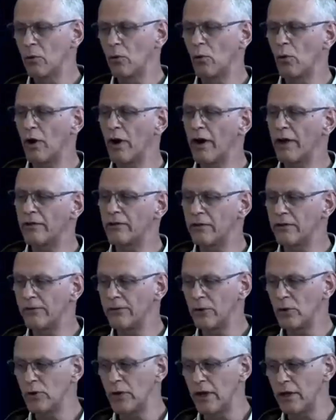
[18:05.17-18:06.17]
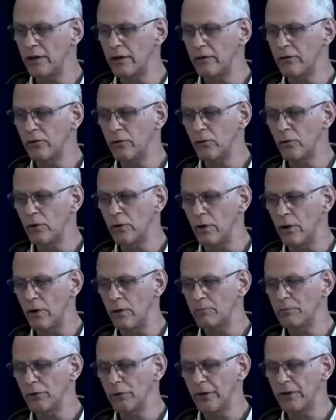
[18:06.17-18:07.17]
whereas if you get into
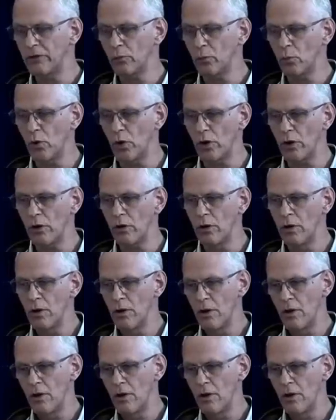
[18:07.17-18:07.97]
a place where